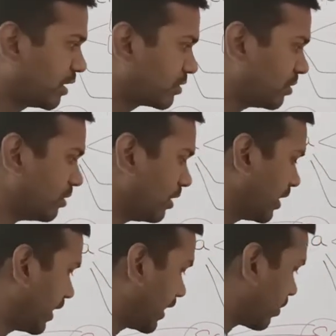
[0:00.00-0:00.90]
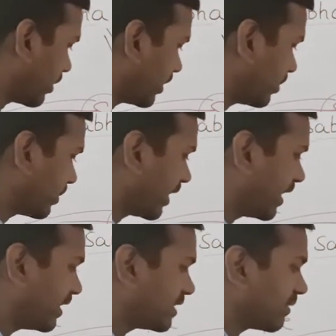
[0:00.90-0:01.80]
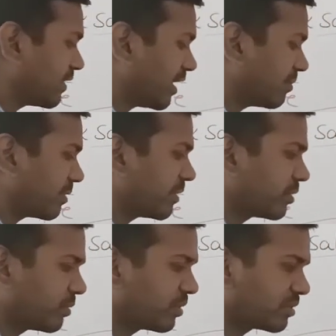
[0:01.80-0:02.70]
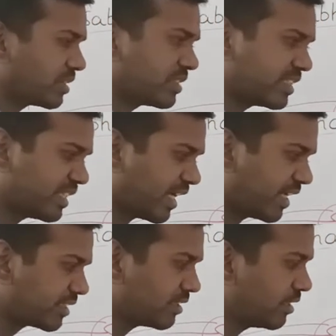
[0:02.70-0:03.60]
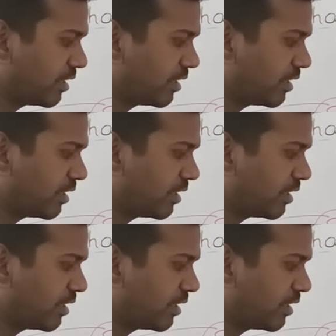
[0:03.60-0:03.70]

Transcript: So according to the 87th Amendment 2003 Act,